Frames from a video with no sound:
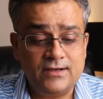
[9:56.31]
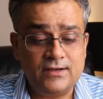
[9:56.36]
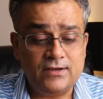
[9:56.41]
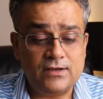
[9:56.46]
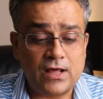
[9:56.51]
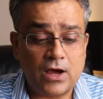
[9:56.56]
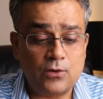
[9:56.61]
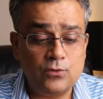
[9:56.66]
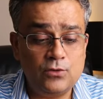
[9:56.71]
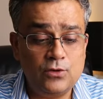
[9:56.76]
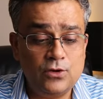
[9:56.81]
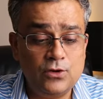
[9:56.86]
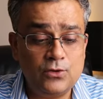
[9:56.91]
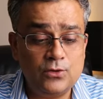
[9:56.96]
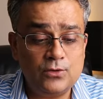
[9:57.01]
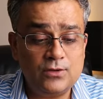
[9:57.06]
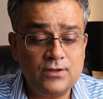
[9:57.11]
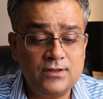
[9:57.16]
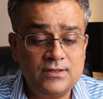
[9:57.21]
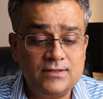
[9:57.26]

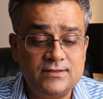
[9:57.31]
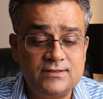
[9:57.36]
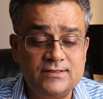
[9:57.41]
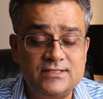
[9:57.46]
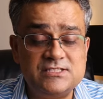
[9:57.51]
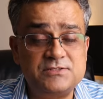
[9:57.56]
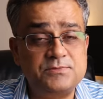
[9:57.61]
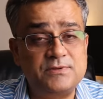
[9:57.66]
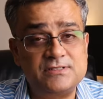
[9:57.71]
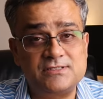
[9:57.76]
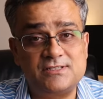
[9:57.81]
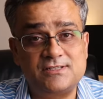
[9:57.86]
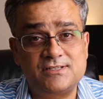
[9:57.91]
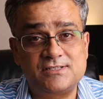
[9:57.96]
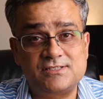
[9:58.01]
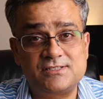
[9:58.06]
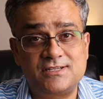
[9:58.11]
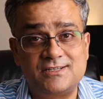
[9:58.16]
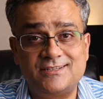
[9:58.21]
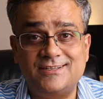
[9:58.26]
download this
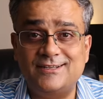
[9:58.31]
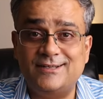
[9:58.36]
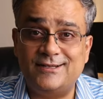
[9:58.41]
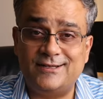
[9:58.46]
presentation.